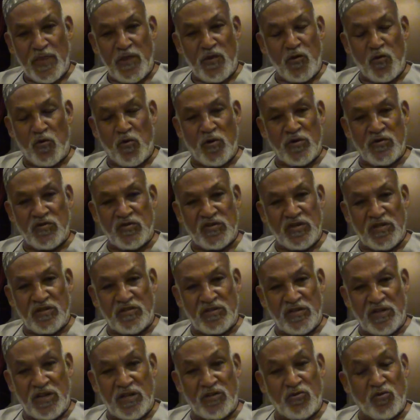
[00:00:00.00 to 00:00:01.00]
You
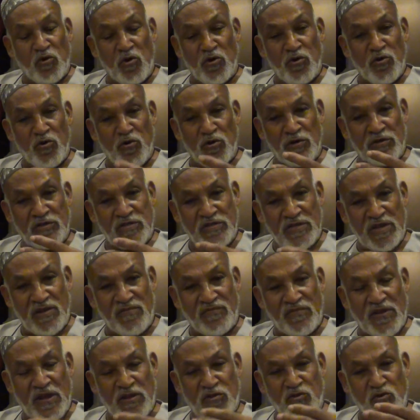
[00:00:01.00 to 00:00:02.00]
concentrate on
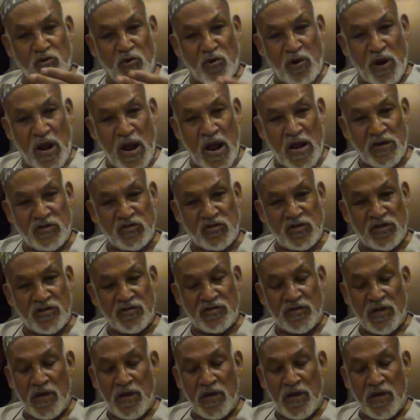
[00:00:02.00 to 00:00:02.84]
yourself and your action.